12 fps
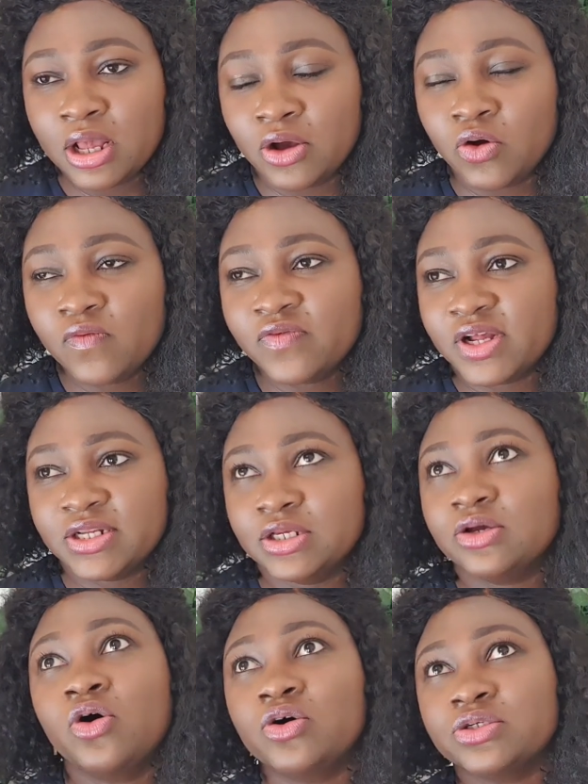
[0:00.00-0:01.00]
over the
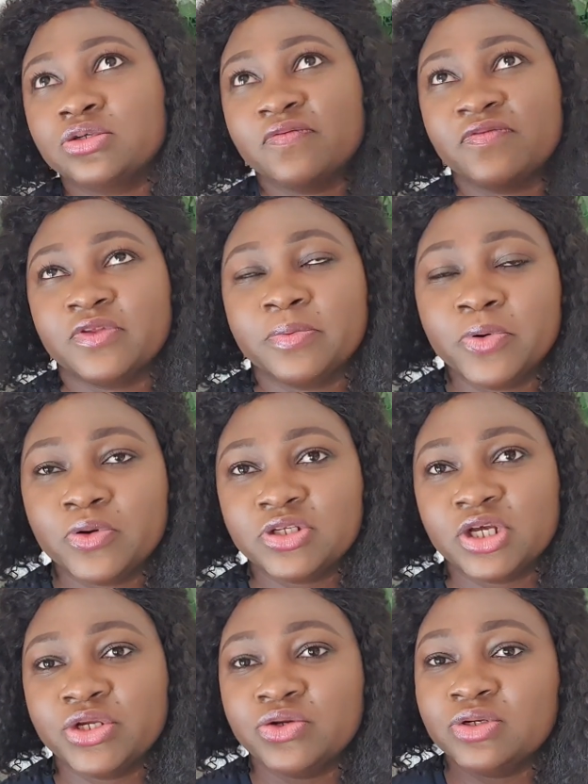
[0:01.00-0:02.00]
course of the
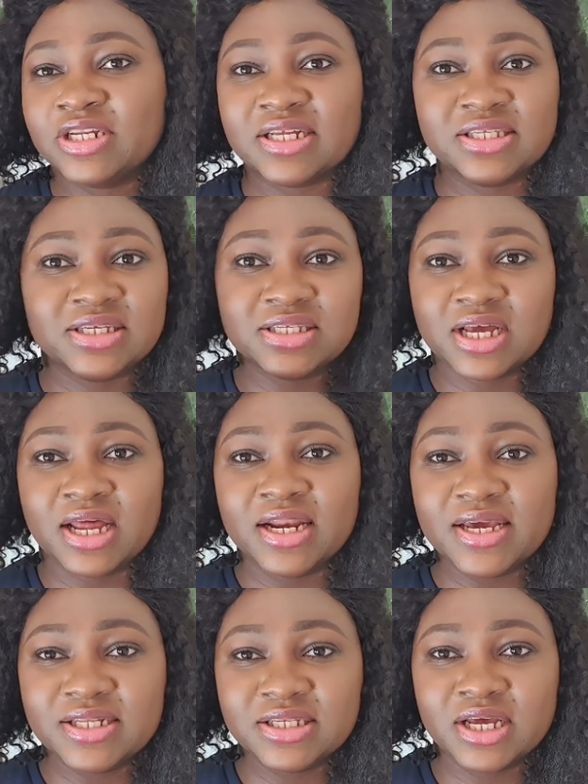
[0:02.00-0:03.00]
protest, that
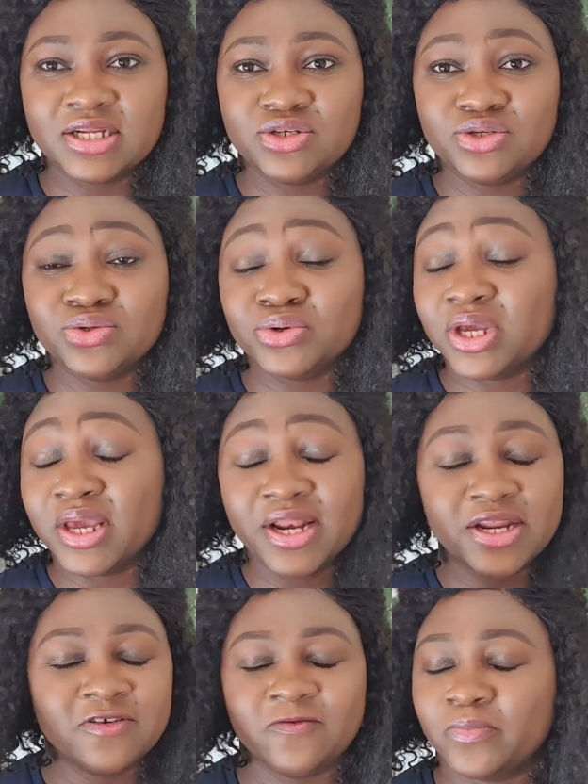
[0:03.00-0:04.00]
escalated to
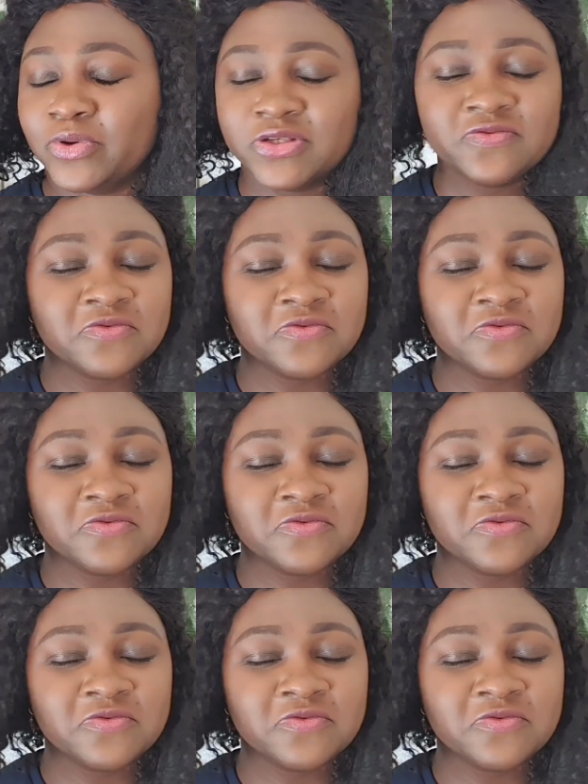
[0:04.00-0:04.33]
killing of peaceful